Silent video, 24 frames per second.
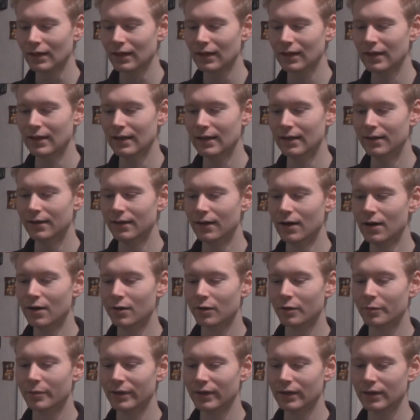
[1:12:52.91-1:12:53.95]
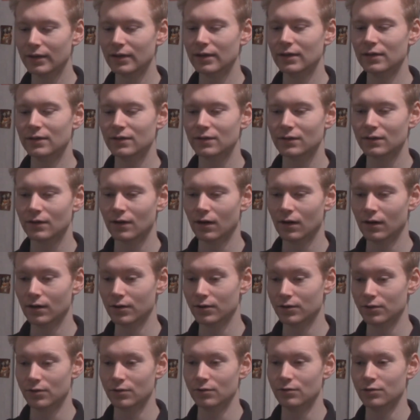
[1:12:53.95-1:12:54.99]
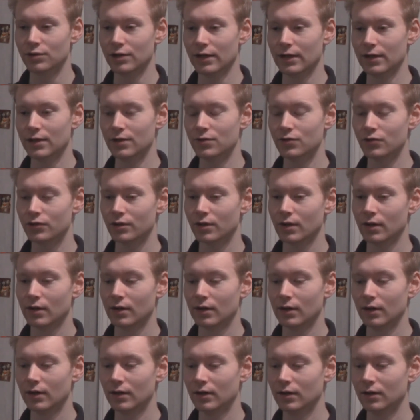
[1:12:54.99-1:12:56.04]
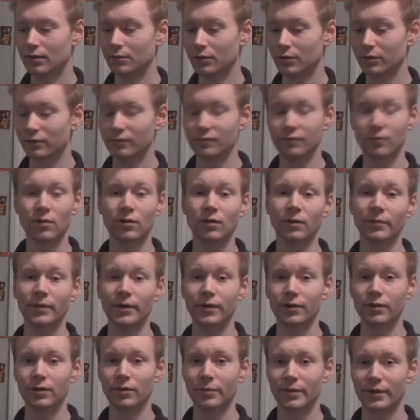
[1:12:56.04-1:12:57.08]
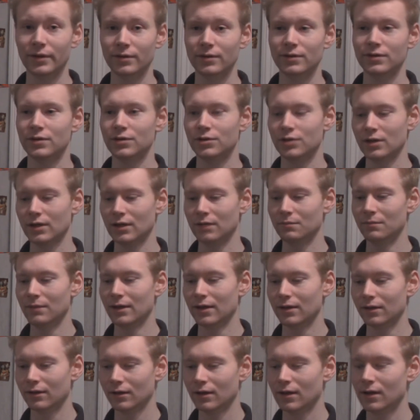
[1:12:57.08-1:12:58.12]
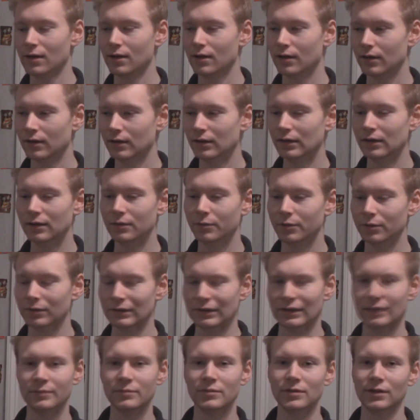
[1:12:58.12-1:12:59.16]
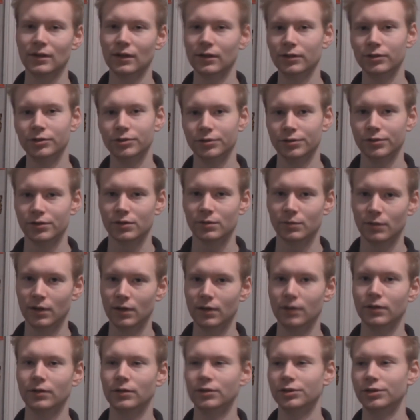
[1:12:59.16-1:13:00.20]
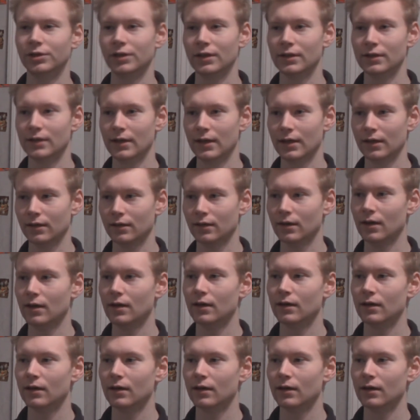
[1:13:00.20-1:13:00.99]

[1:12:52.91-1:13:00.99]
And her abilities are to change her form and her appearance, and she can make her limbs larger or smaller, and she can take,